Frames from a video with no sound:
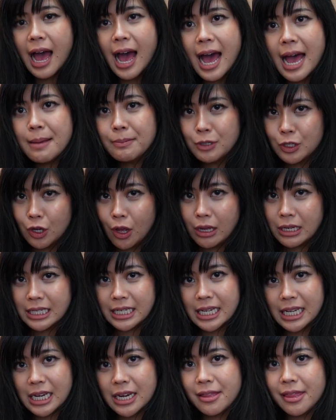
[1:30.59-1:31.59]
I'm shocked
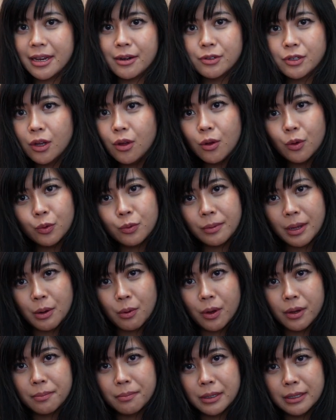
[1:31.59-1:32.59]
to hear that it was all owned by
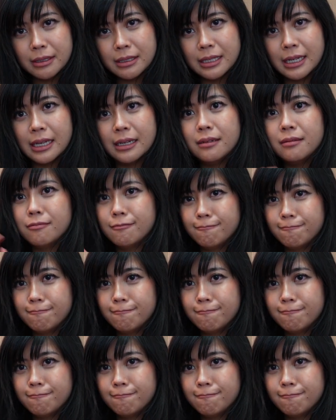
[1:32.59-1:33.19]
one person.